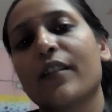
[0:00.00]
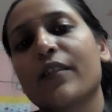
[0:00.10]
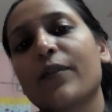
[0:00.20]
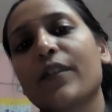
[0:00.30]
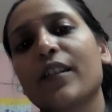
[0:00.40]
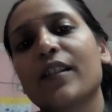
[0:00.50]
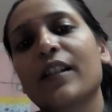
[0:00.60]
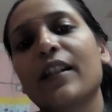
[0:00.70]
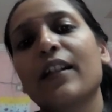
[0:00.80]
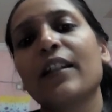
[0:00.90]
So this
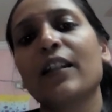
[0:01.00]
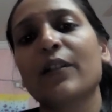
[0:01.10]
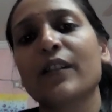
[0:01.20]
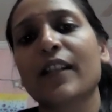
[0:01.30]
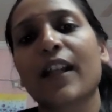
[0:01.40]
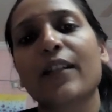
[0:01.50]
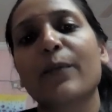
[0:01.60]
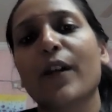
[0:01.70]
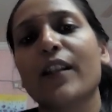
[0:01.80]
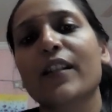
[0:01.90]
clearly looks like
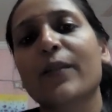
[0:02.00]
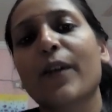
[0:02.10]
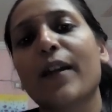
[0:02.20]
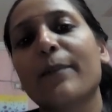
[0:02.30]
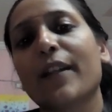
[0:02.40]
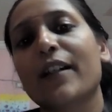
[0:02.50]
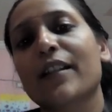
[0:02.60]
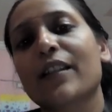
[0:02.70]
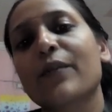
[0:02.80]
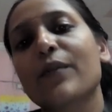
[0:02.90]
1 square
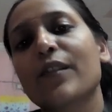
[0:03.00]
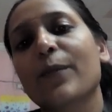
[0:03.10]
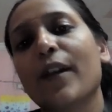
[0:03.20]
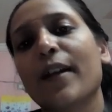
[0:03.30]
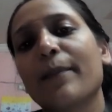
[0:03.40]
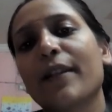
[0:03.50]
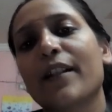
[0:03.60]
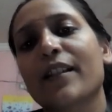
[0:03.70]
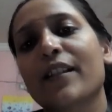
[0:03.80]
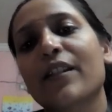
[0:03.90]
plus 2 square
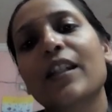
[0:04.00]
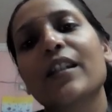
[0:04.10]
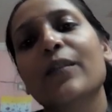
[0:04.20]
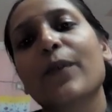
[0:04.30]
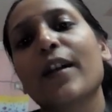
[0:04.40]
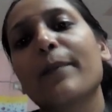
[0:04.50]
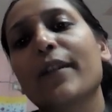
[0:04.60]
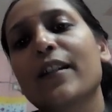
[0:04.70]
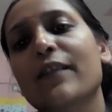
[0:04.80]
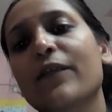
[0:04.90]
plus 3 square plus